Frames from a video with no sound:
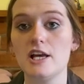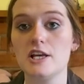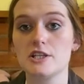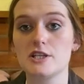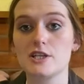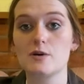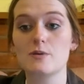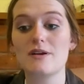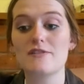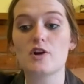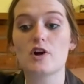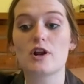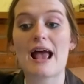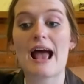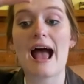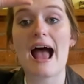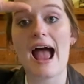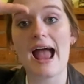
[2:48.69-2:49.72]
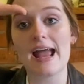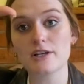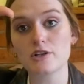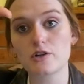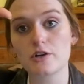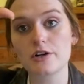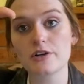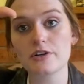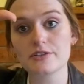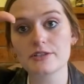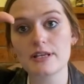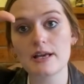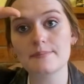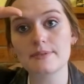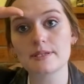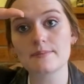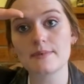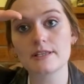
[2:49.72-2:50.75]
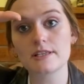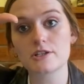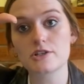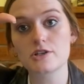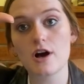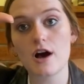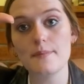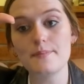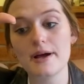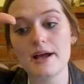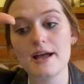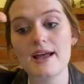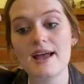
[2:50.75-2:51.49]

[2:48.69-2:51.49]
So we've got our atrial septum at the top